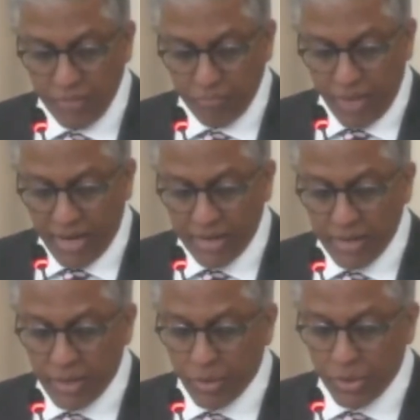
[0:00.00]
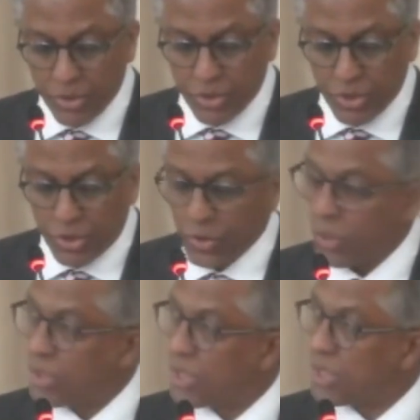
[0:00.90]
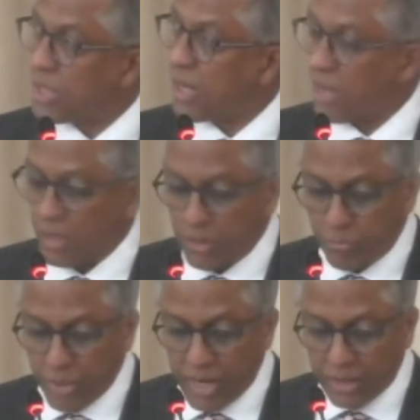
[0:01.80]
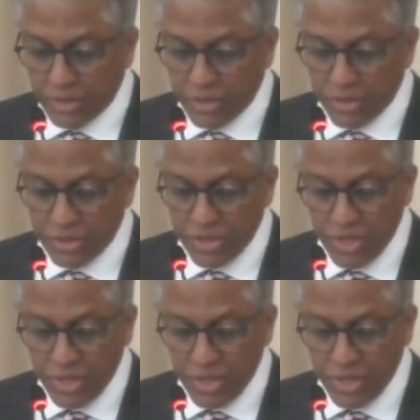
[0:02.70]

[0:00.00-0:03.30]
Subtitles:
By adhering to secure data handling practices,